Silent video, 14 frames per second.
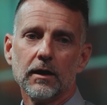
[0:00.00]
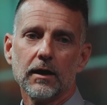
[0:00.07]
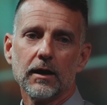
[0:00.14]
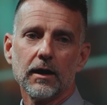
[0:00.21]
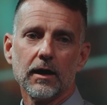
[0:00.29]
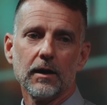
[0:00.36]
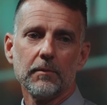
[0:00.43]

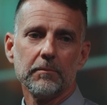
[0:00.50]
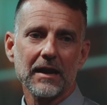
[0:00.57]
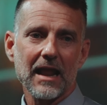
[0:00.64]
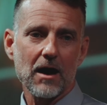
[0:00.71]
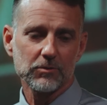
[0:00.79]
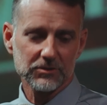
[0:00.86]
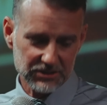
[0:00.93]
but
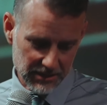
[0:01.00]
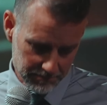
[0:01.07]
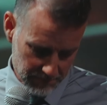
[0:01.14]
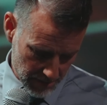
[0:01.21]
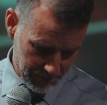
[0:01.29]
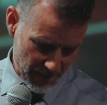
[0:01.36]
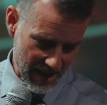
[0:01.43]
I was in
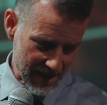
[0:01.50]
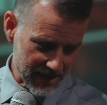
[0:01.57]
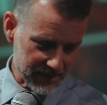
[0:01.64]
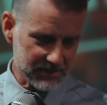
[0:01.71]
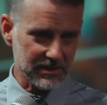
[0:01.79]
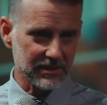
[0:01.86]
my pants.